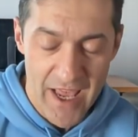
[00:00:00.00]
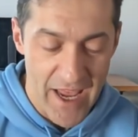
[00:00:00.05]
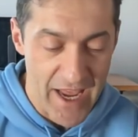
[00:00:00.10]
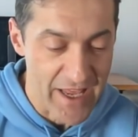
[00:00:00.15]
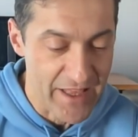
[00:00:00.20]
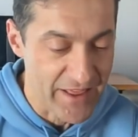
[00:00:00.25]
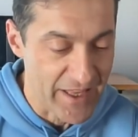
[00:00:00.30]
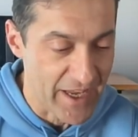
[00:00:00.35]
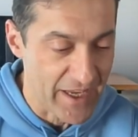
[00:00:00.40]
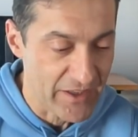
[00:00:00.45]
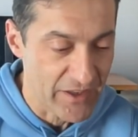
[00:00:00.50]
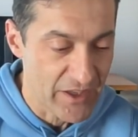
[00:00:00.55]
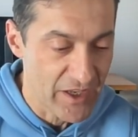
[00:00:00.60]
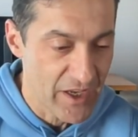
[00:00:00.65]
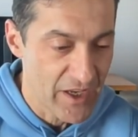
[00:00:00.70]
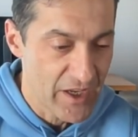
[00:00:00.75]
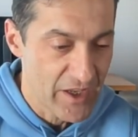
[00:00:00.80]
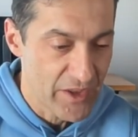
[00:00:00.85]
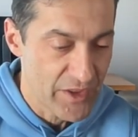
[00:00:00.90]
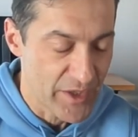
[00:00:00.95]
And then
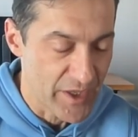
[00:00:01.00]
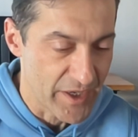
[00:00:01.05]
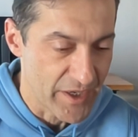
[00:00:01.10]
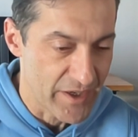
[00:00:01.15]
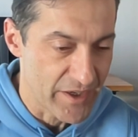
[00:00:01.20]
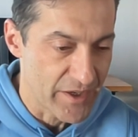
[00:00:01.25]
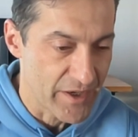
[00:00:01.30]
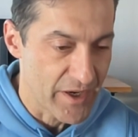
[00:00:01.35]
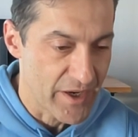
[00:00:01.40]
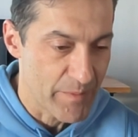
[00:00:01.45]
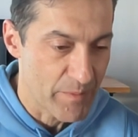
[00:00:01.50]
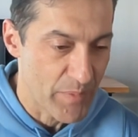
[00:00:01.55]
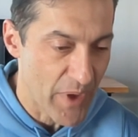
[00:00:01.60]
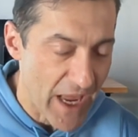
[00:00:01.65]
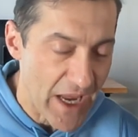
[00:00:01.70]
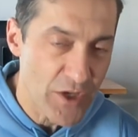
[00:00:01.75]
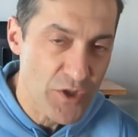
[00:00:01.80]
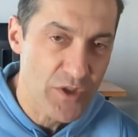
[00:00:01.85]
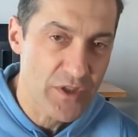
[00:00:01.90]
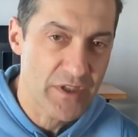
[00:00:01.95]
the
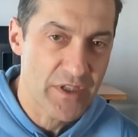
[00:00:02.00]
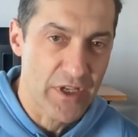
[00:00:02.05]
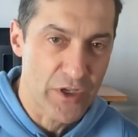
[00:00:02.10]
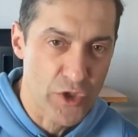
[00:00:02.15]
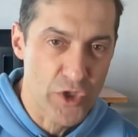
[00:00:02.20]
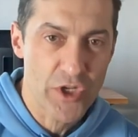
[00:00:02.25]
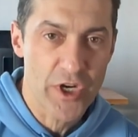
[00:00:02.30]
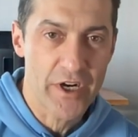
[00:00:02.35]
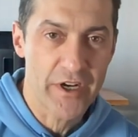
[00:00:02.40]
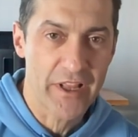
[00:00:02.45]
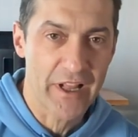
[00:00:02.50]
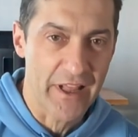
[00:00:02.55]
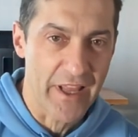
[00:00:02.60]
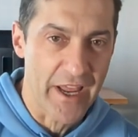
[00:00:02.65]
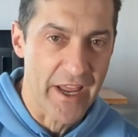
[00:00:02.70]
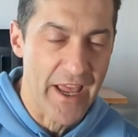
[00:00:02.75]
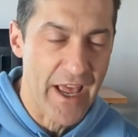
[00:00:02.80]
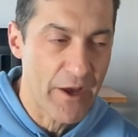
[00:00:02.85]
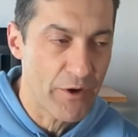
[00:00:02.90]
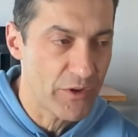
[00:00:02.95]
pages that share the
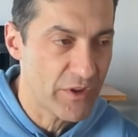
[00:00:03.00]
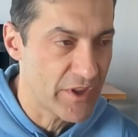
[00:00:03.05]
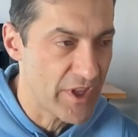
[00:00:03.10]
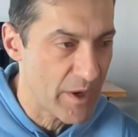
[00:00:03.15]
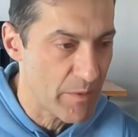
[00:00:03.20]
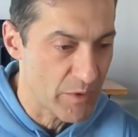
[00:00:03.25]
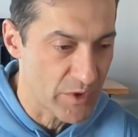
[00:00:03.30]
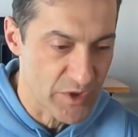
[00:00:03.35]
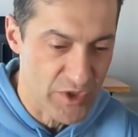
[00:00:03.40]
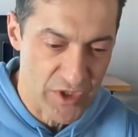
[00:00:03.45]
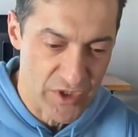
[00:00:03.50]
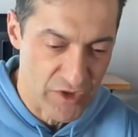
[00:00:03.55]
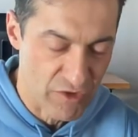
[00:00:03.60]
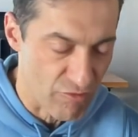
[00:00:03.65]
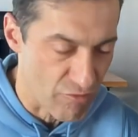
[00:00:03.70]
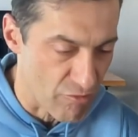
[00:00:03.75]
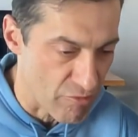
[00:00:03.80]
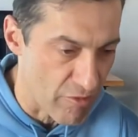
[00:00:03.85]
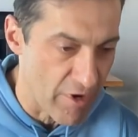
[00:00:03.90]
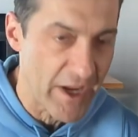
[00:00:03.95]
layout, they would just
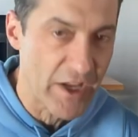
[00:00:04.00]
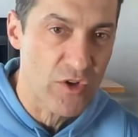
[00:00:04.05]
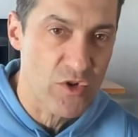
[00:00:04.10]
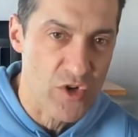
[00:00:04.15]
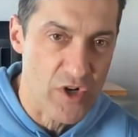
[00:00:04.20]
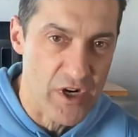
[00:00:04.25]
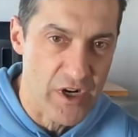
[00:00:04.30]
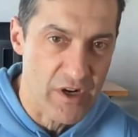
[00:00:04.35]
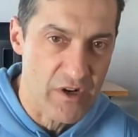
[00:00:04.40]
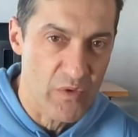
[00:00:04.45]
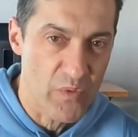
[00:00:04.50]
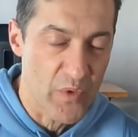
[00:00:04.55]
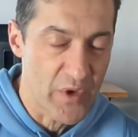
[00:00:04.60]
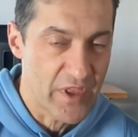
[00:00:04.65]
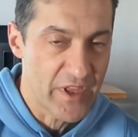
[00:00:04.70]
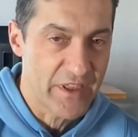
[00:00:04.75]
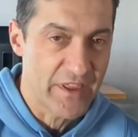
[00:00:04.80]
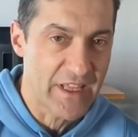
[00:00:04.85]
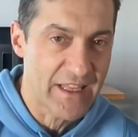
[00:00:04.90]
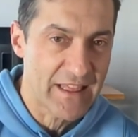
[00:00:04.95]
render
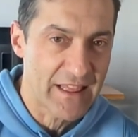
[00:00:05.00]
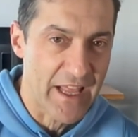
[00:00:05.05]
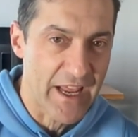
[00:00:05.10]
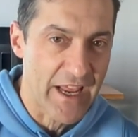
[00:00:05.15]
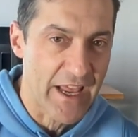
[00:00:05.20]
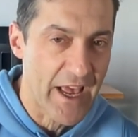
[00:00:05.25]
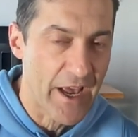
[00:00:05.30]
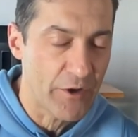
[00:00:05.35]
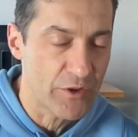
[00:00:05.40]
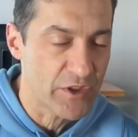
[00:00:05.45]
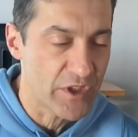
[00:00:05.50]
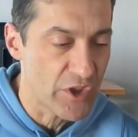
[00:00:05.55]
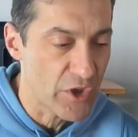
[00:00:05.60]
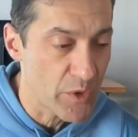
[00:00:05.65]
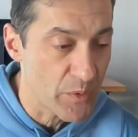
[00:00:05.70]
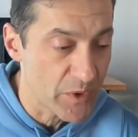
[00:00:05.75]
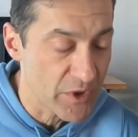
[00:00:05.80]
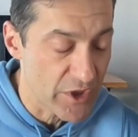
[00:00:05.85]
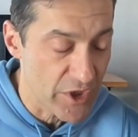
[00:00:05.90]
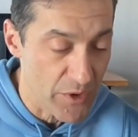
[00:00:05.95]
within that layout and
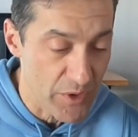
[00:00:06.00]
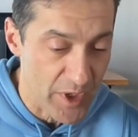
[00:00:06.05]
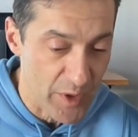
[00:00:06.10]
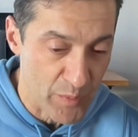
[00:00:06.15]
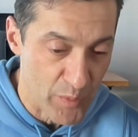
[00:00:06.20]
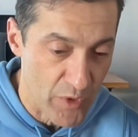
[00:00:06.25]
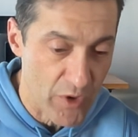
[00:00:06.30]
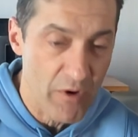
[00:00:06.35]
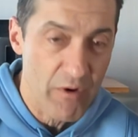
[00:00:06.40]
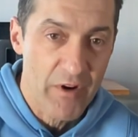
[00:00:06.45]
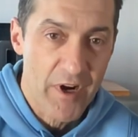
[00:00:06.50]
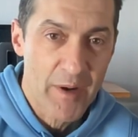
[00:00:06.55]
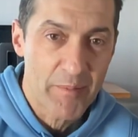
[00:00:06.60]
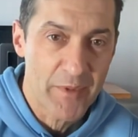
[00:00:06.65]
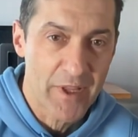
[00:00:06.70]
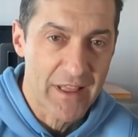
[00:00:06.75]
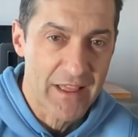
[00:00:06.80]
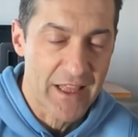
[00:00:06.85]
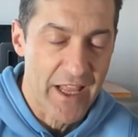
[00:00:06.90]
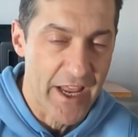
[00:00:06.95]
you would, you can
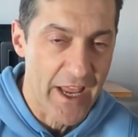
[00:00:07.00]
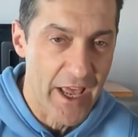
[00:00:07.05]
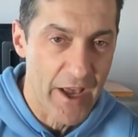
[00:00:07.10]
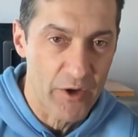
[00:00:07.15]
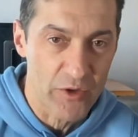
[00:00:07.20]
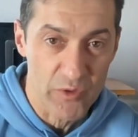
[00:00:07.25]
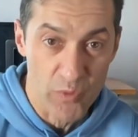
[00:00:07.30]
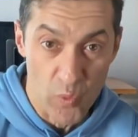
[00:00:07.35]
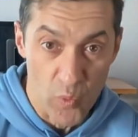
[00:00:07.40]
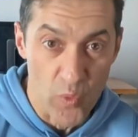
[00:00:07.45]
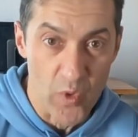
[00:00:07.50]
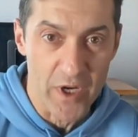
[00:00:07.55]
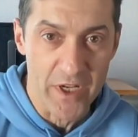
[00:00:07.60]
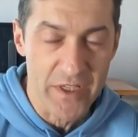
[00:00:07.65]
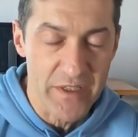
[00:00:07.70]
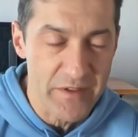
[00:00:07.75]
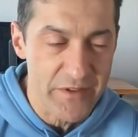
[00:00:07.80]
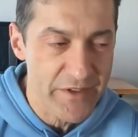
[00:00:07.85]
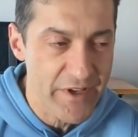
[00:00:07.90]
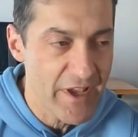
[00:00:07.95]
program that layout
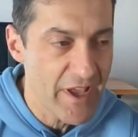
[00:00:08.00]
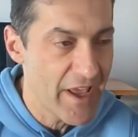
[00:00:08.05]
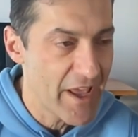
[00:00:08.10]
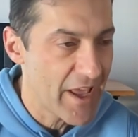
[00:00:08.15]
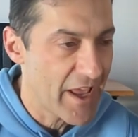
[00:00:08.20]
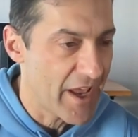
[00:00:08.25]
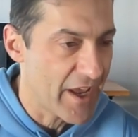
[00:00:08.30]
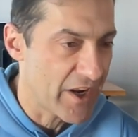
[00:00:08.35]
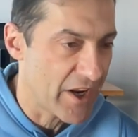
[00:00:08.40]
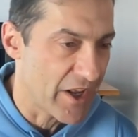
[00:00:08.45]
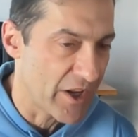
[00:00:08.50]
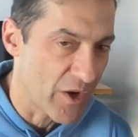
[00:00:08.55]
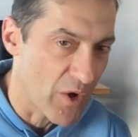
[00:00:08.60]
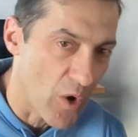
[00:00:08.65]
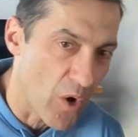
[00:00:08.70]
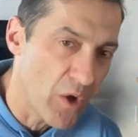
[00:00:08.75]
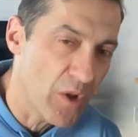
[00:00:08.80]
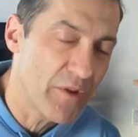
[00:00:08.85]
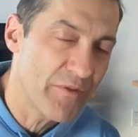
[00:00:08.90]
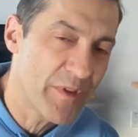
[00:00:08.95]
once. And then
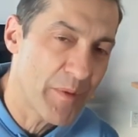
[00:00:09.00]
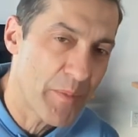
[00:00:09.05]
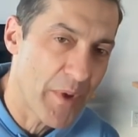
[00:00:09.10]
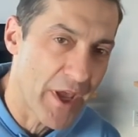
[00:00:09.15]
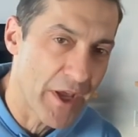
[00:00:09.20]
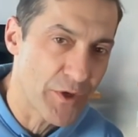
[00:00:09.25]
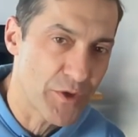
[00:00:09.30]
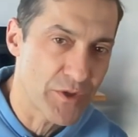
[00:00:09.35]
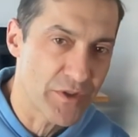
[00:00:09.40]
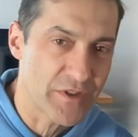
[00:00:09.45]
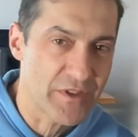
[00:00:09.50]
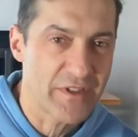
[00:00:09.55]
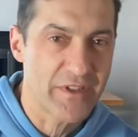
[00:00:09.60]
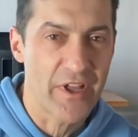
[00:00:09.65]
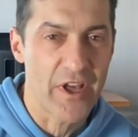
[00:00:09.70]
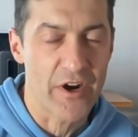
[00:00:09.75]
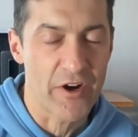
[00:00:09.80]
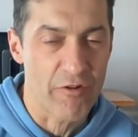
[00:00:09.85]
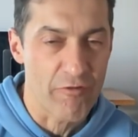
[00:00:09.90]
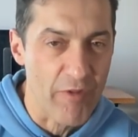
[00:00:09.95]
all of the pages
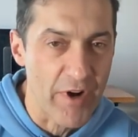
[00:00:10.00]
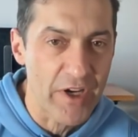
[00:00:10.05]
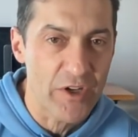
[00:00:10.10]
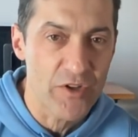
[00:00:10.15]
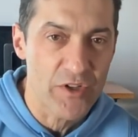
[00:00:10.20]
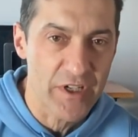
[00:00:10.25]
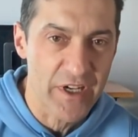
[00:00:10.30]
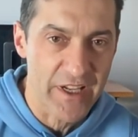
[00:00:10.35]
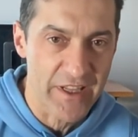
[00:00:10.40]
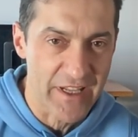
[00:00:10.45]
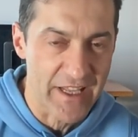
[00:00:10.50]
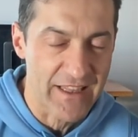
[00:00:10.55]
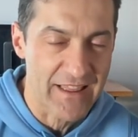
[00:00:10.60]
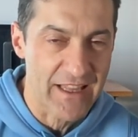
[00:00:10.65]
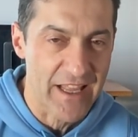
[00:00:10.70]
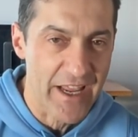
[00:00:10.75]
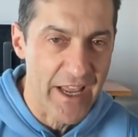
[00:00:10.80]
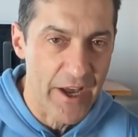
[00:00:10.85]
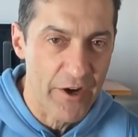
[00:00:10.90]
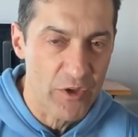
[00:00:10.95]
that are rendered in that
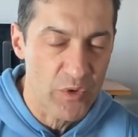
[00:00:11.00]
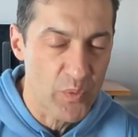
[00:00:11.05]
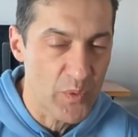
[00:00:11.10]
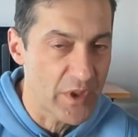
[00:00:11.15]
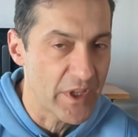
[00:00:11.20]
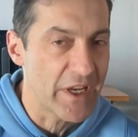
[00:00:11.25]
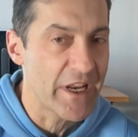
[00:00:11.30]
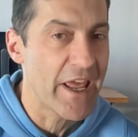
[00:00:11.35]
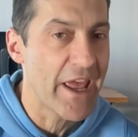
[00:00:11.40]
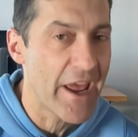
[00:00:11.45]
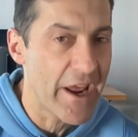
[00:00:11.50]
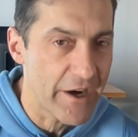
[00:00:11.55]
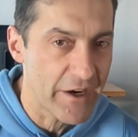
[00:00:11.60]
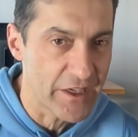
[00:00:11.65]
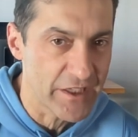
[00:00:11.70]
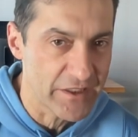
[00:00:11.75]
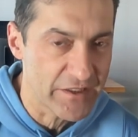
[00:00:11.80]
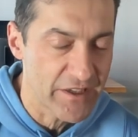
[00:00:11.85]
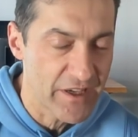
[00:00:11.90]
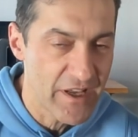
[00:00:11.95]
layout will
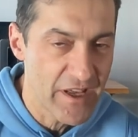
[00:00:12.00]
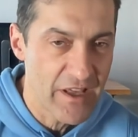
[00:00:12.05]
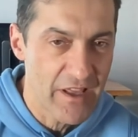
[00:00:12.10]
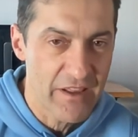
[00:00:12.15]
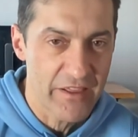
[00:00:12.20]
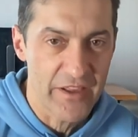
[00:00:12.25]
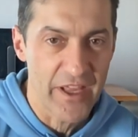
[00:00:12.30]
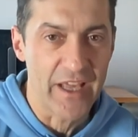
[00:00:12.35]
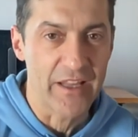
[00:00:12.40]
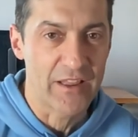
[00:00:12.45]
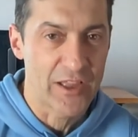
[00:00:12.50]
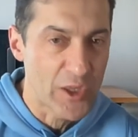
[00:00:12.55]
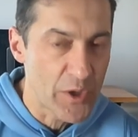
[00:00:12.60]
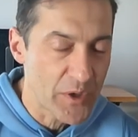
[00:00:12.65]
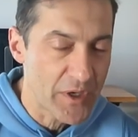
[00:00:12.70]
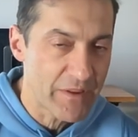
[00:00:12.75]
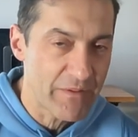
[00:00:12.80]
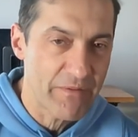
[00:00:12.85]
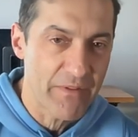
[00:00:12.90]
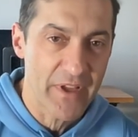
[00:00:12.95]
inherit that
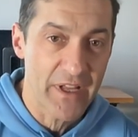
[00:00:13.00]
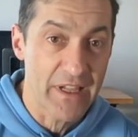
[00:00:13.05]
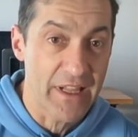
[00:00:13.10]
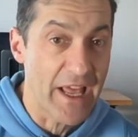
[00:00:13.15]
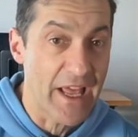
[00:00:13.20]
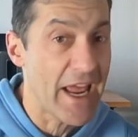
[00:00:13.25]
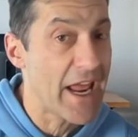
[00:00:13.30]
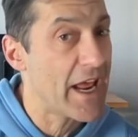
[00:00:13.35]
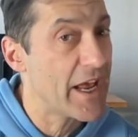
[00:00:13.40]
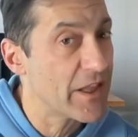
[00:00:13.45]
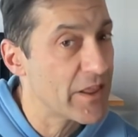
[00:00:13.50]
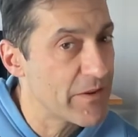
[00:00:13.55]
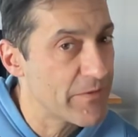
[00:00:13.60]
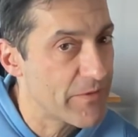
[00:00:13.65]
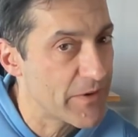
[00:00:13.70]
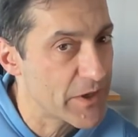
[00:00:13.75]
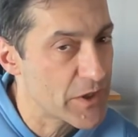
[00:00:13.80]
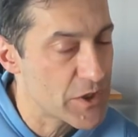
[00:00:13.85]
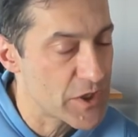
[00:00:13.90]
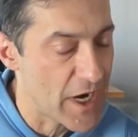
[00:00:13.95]
look and feel and the
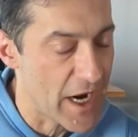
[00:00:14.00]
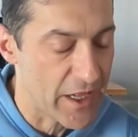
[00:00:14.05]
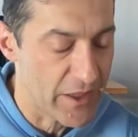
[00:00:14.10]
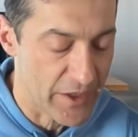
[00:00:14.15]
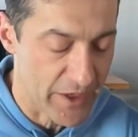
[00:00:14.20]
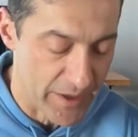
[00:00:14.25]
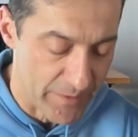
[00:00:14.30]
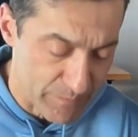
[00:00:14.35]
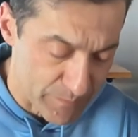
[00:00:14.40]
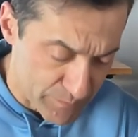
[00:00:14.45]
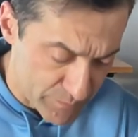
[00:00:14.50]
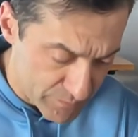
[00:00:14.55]
functionality.